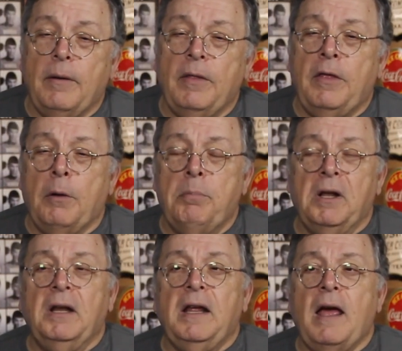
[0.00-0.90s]
they're
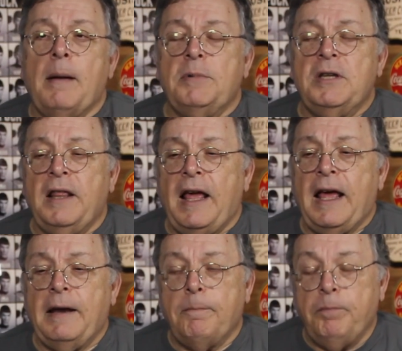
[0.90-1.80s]
building up to
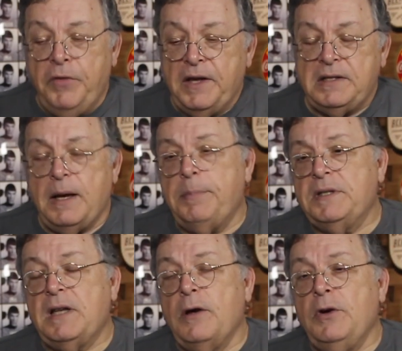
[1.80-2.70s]
that. This
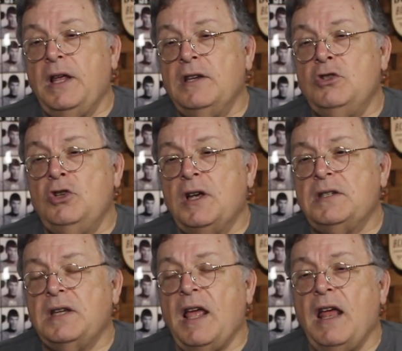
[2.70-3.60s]
episode is
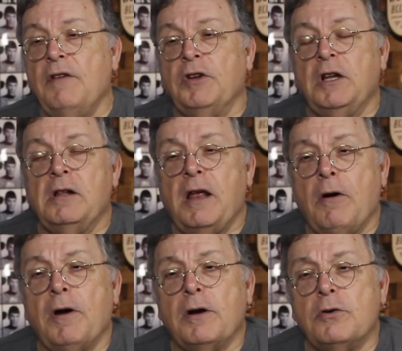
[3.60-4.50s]
just kind of a little
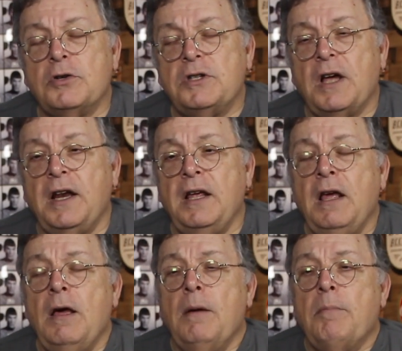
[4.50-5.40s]
character study,
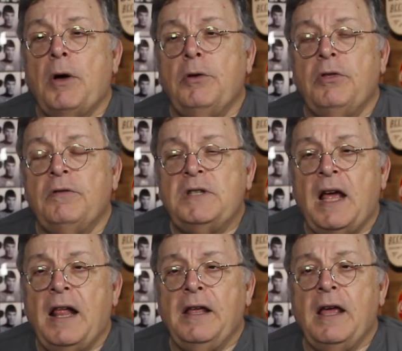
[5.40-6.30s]
both of
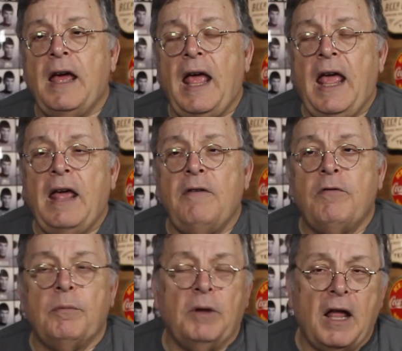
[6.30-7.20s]
Talia and
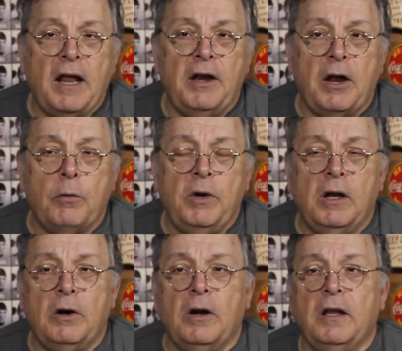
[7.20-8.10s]
from Londo. We
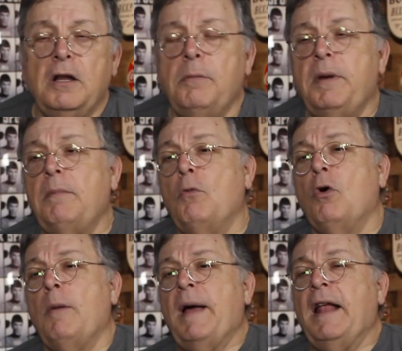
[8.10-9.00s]
learn a little bit
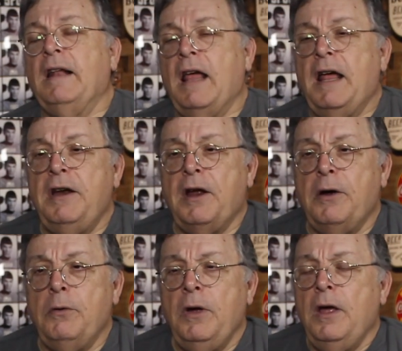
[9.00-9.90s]
more about
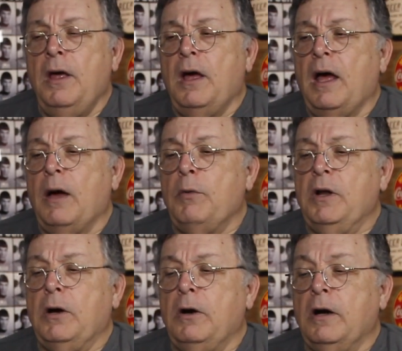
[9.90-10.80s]
Londo. We
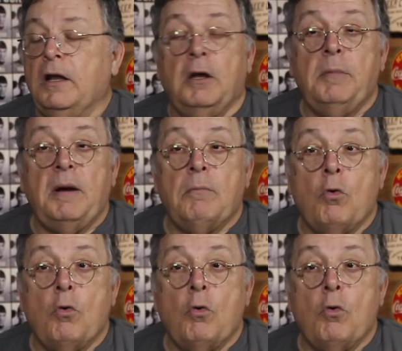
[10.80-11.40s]
learn a little bit